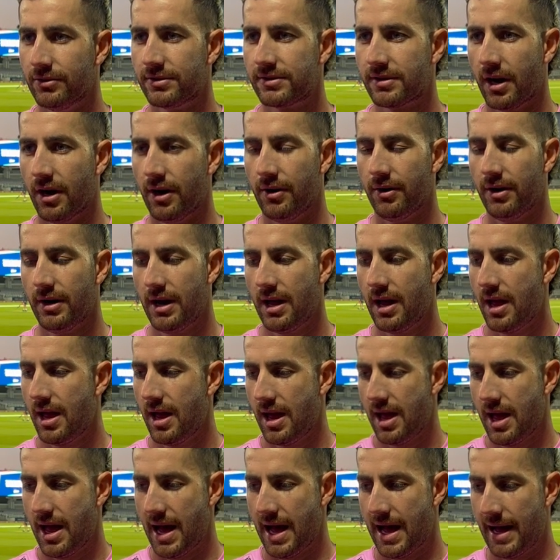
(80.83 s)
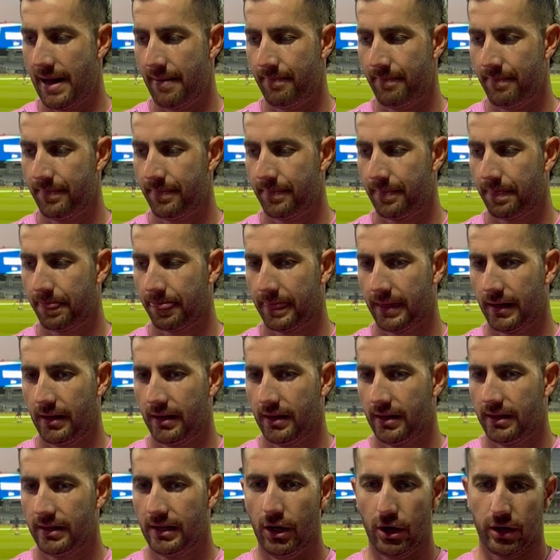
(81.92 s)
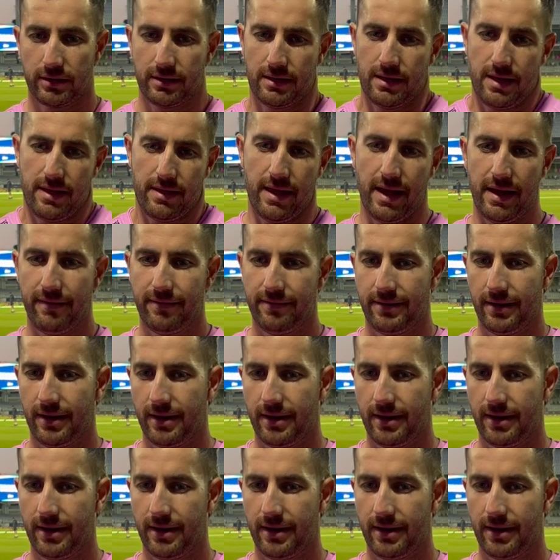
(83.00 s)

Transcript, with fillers: So, um, look, they